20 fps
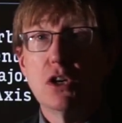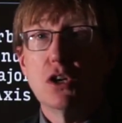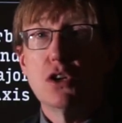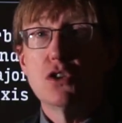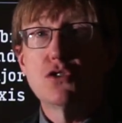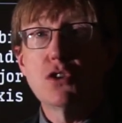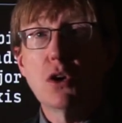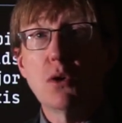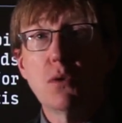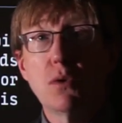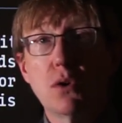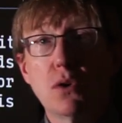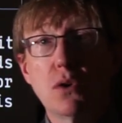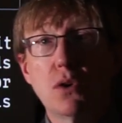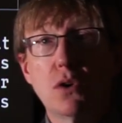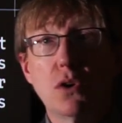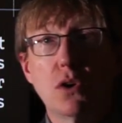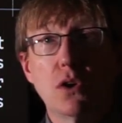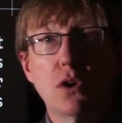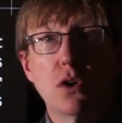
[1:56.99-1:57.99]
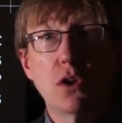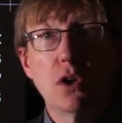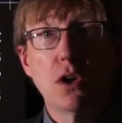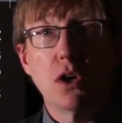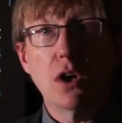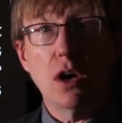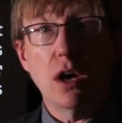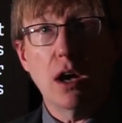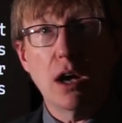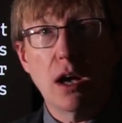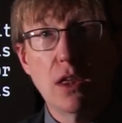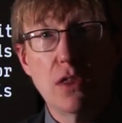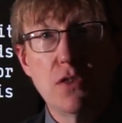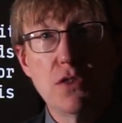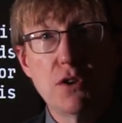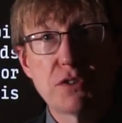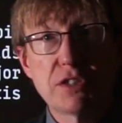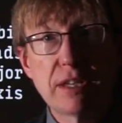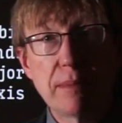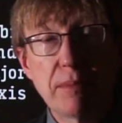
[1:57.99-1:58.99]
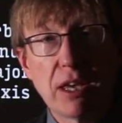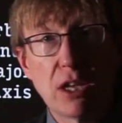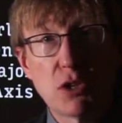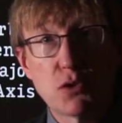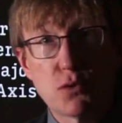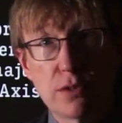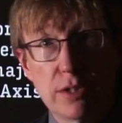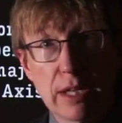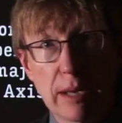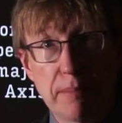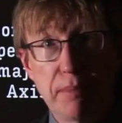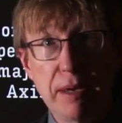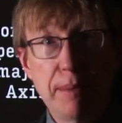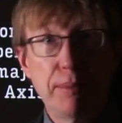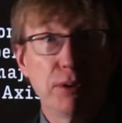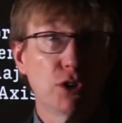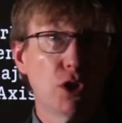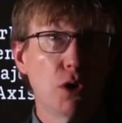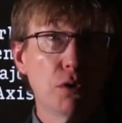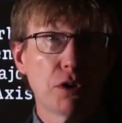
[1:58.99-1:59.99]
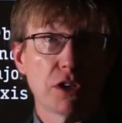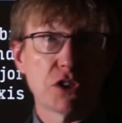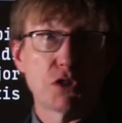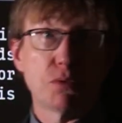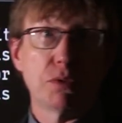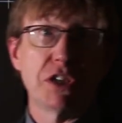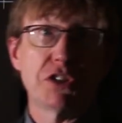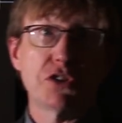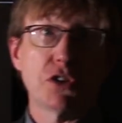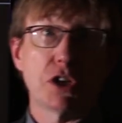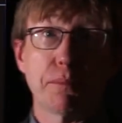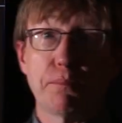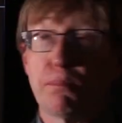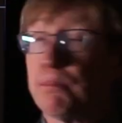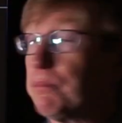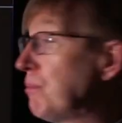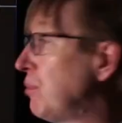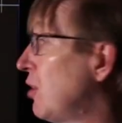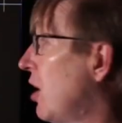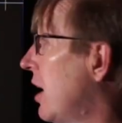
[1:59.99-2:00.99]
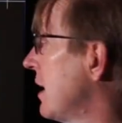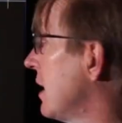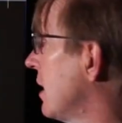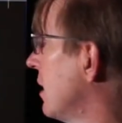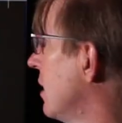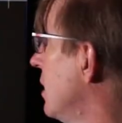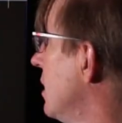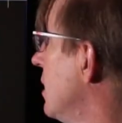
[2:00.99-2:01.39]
So there's something that people noticed when they started plotting